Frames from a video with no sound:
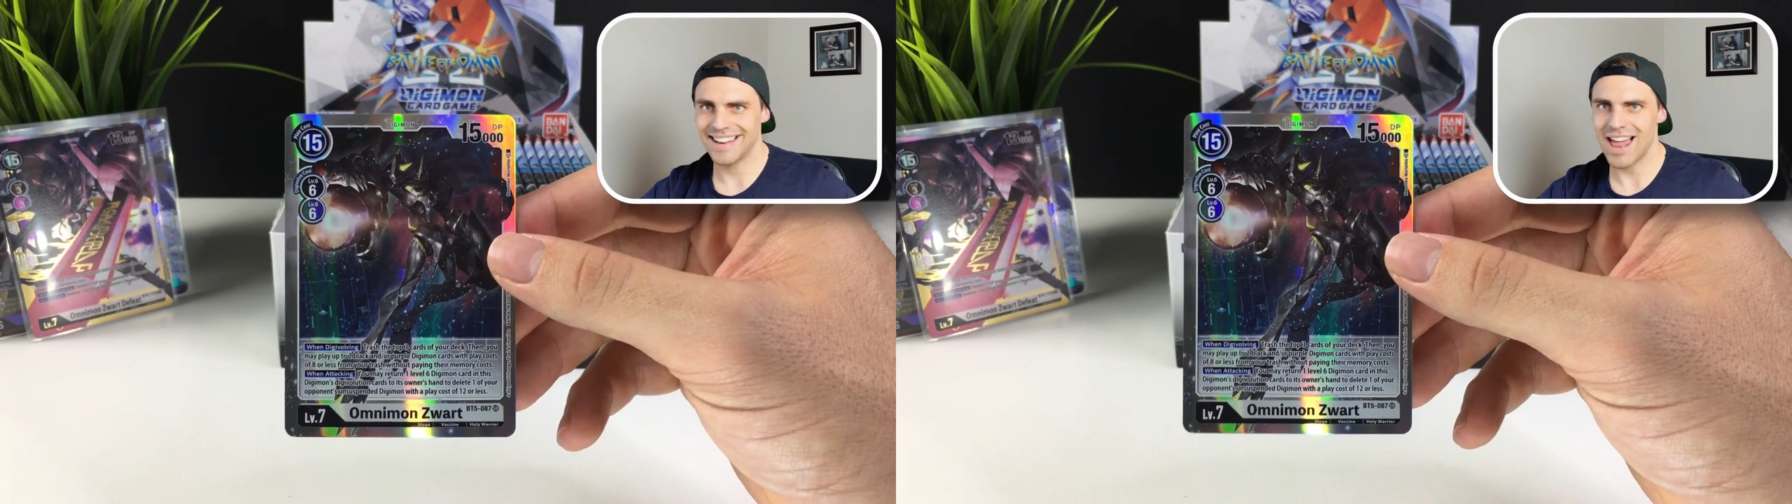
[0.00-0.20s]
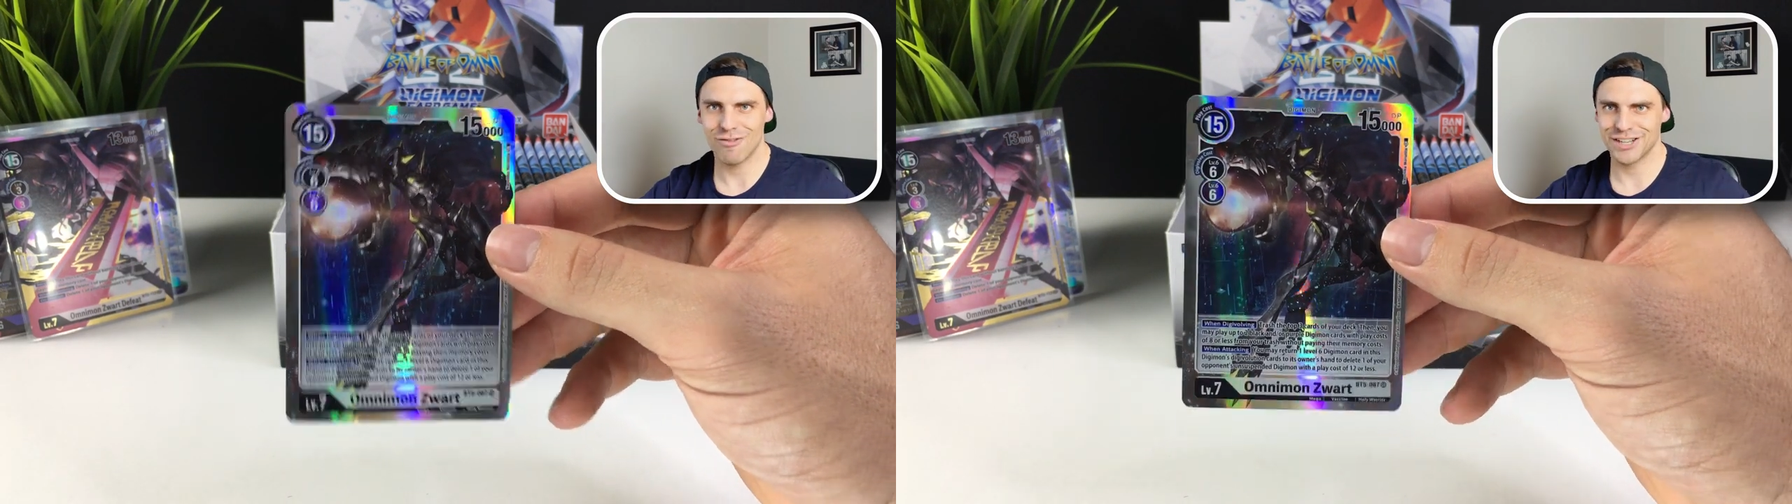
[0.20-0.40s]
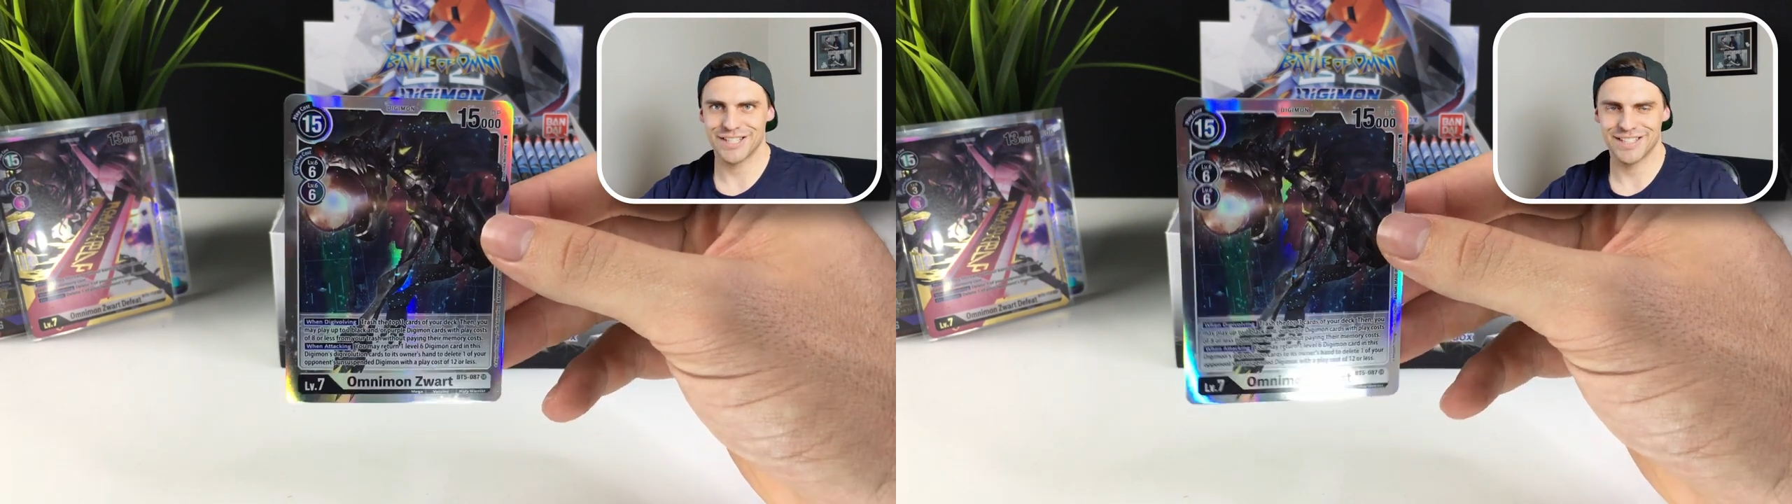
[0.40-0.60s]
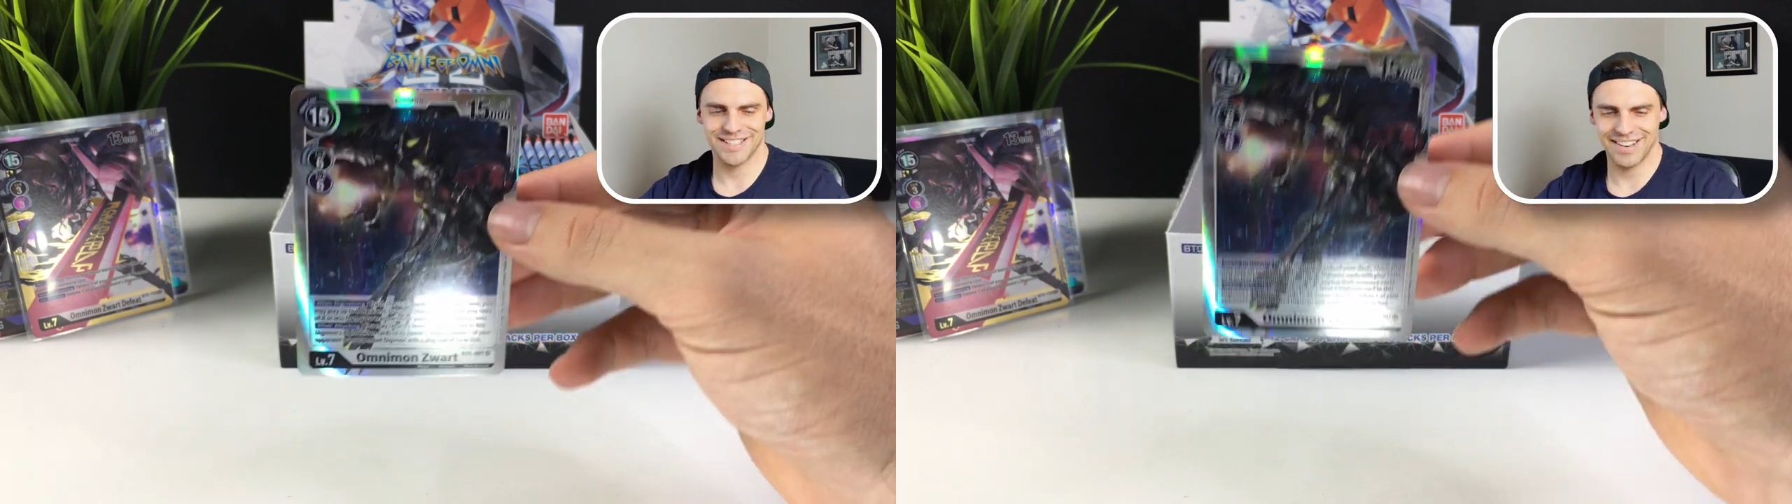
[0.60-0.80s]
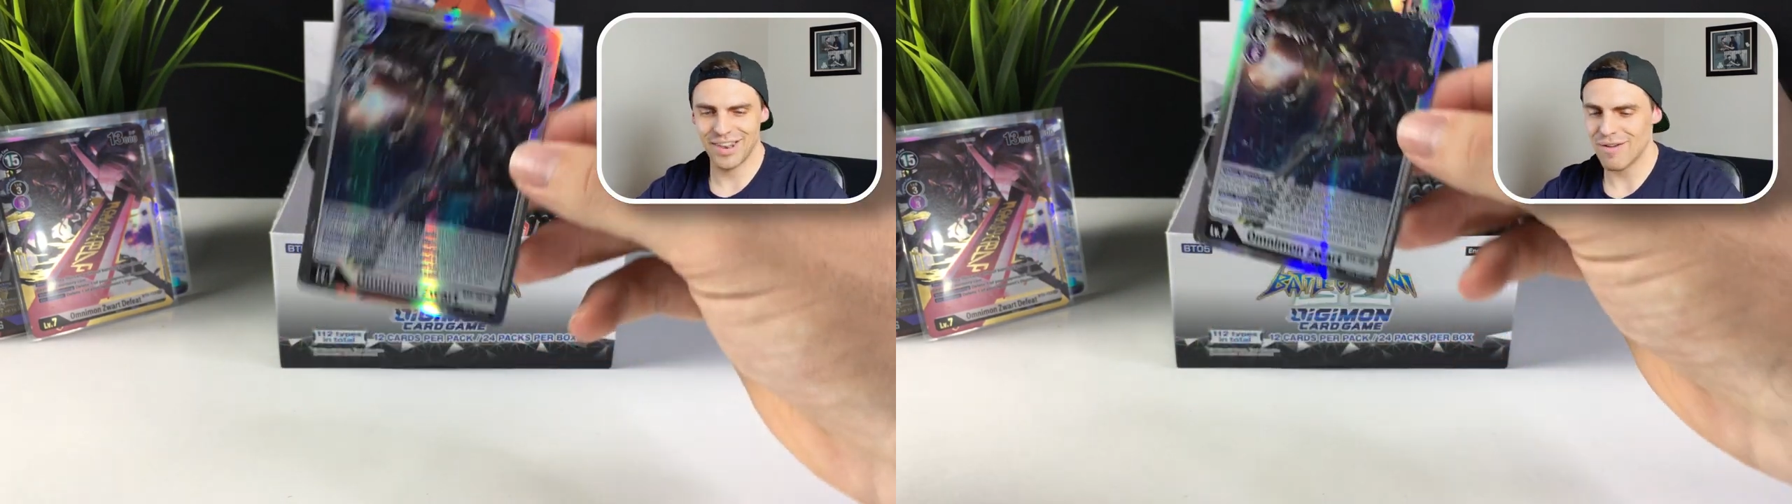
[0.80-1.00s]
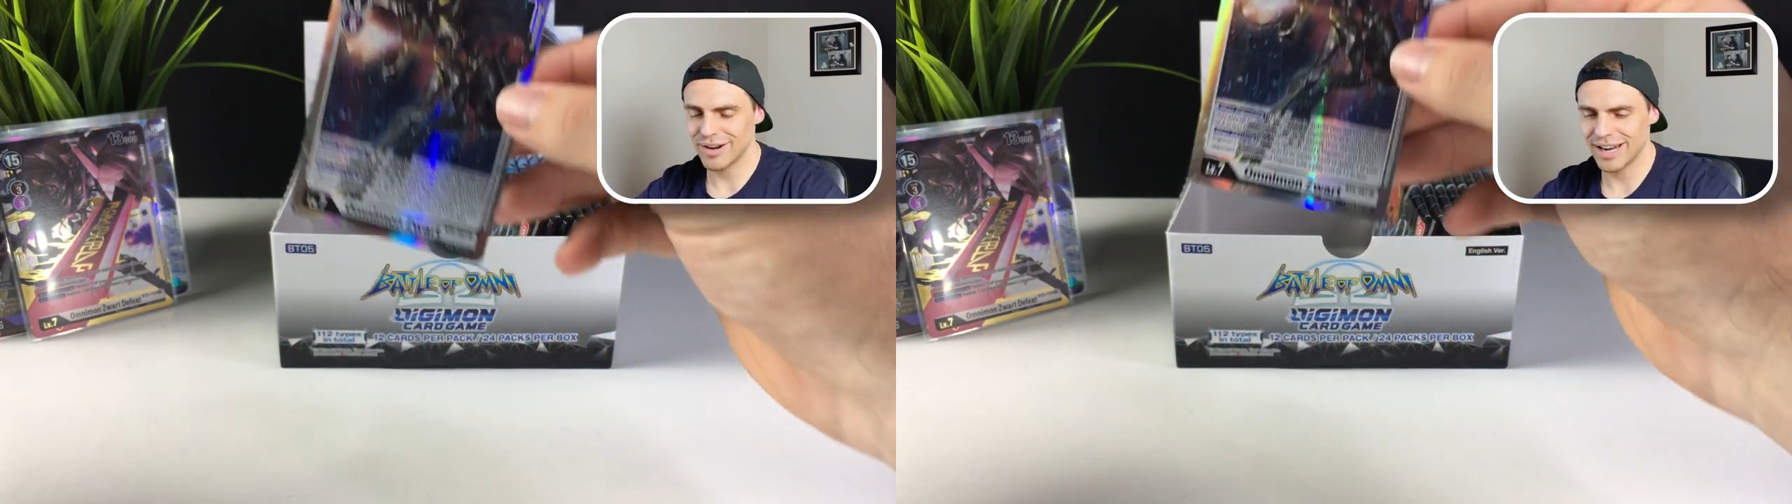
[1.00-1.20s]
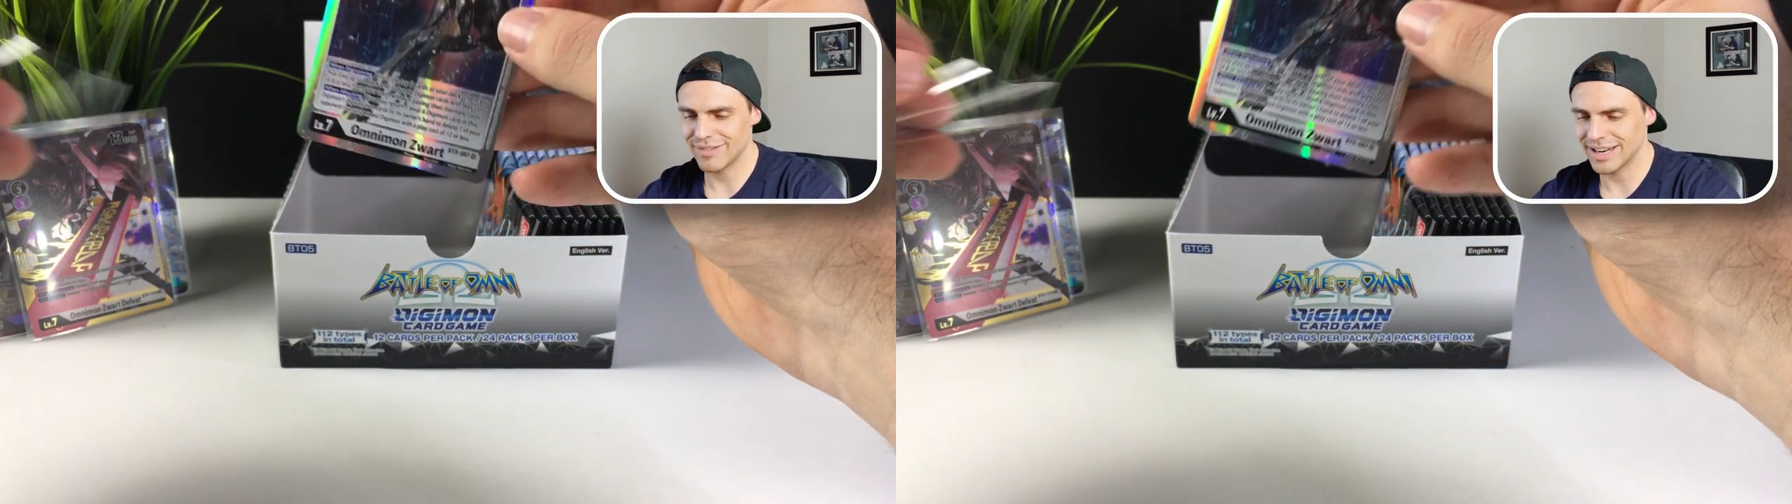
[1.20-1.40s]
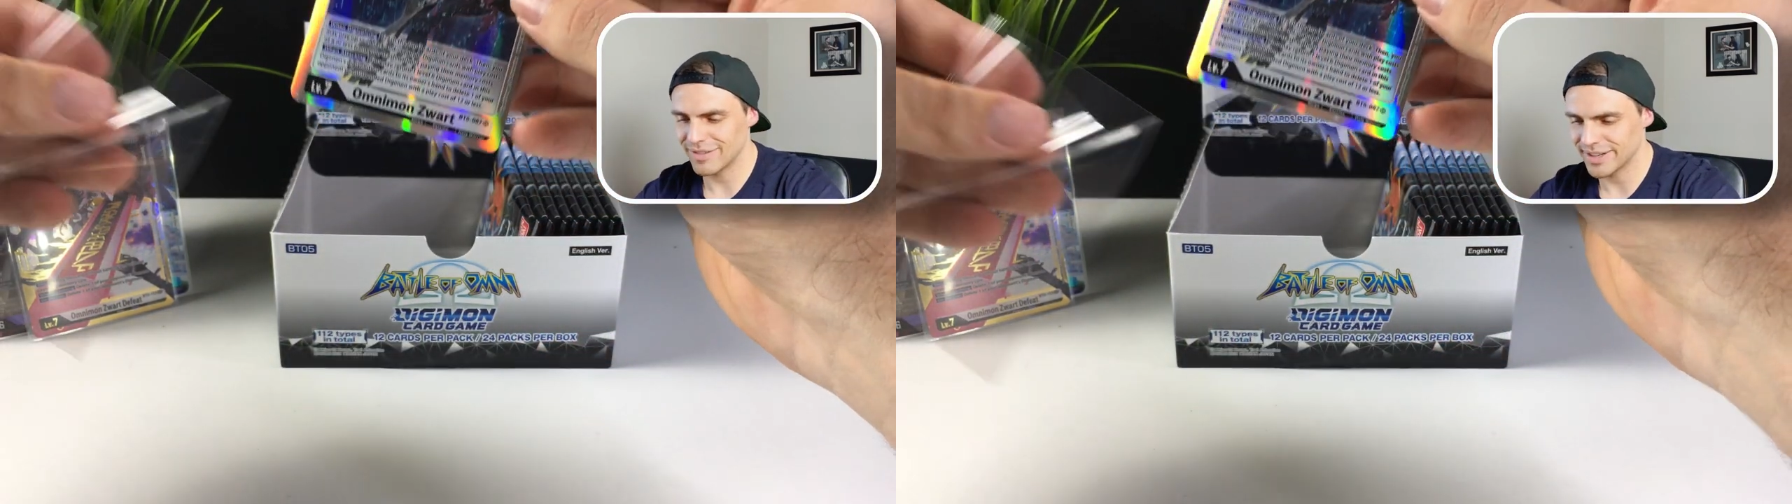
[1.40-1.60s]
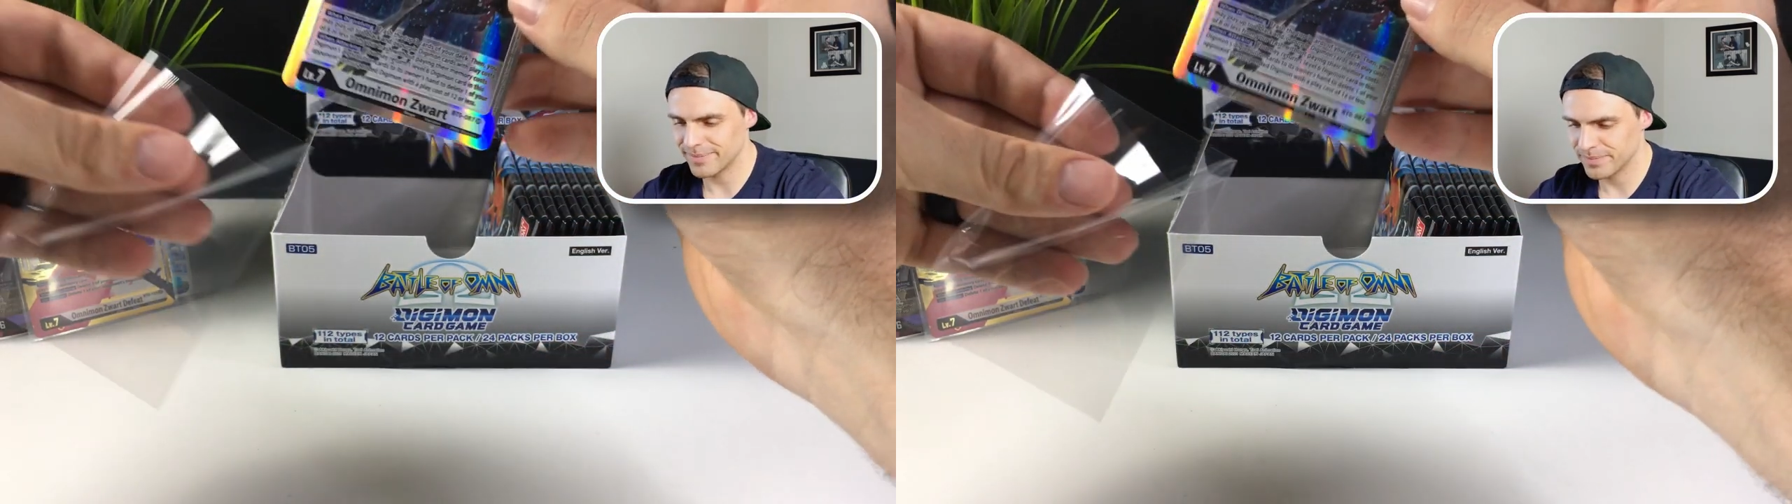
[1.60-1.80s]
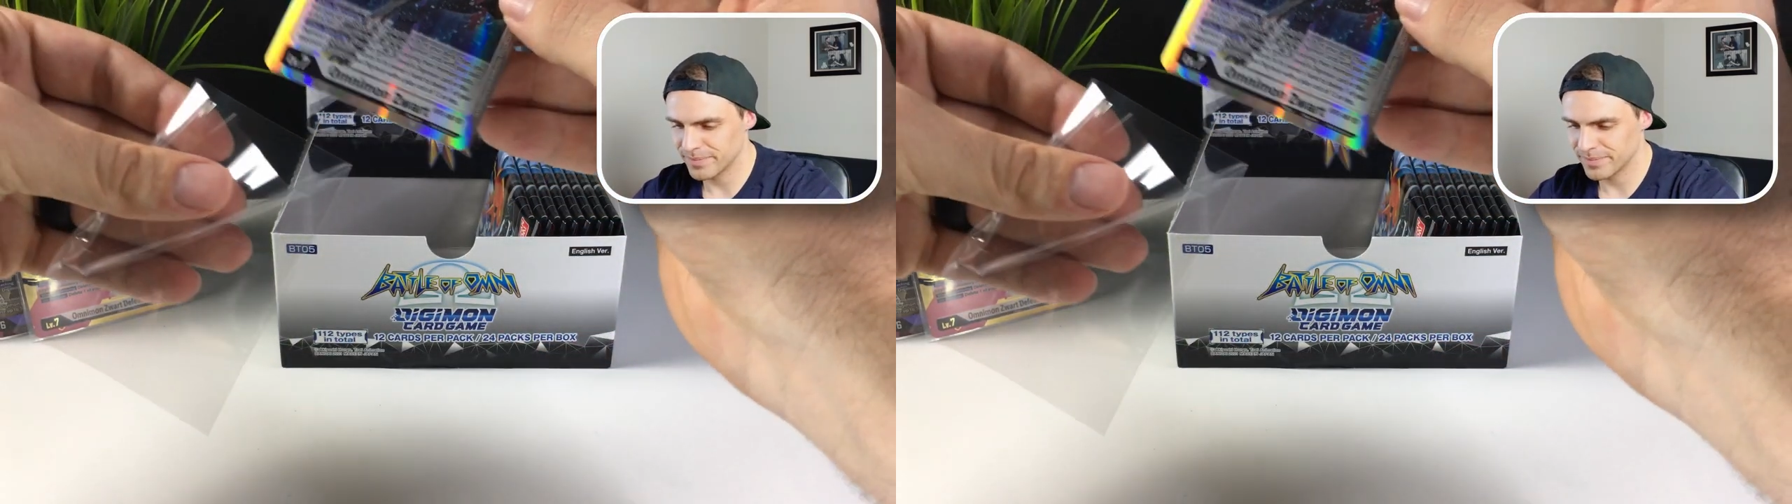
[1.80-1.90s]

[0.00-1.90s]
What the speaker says: Love it, love it, love it, love it.